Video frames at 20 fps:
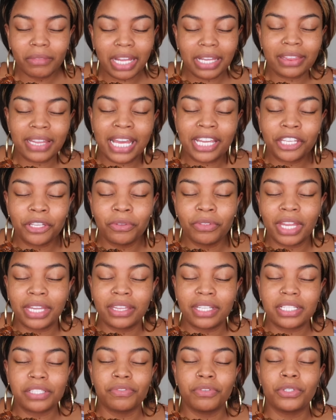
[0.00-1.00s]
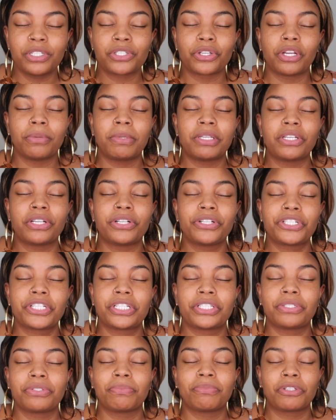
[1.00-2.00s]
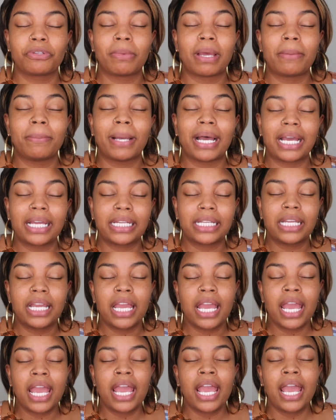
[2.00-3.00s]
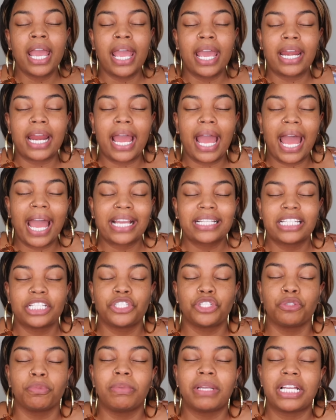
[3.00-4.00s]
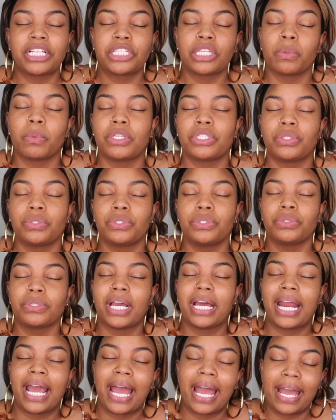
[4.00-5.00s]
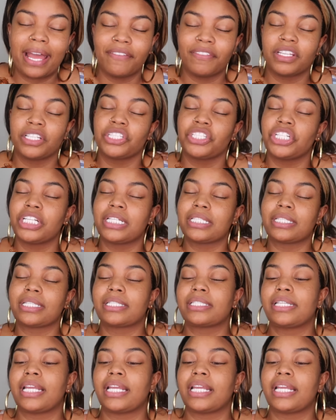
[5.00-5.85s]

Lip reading: Thank you that this food is going to be nourishing to my body. And I ask that you bless the ones who do not have. In Jesus'